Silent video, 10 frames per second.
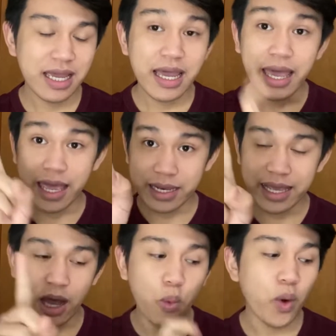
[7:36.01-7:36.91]
And yeah,
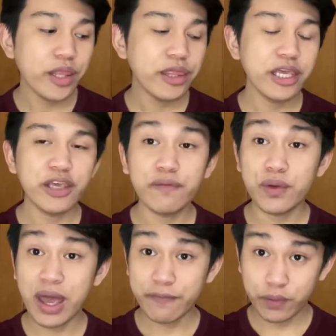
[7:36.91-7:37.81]
one thing, if you
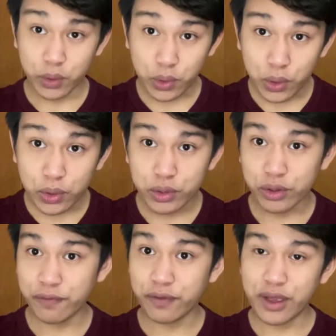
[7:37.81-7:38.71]
have GERD or if
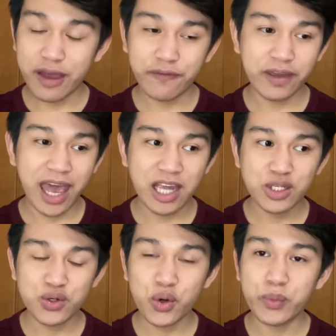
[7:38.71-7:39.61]
you have
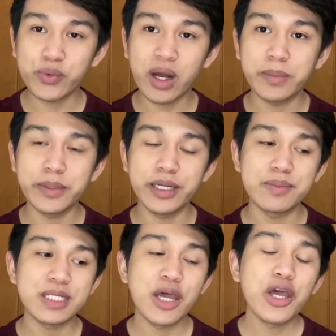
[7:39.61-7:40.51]
gastro problems,
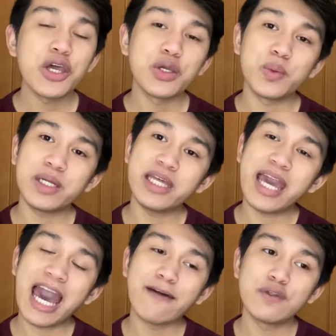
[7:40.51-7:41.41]
you really
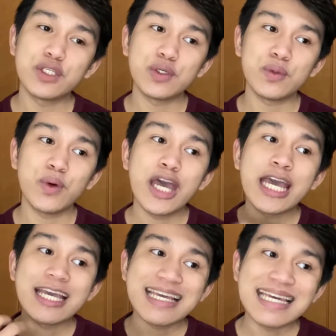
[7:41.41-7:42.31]
have to
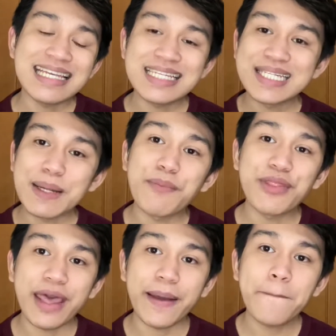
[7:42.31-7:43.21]
eat
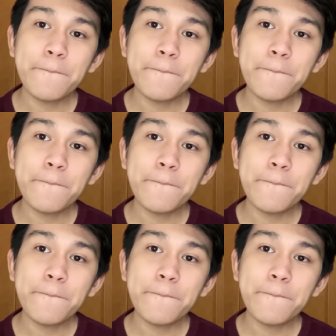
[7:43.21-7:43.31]
something.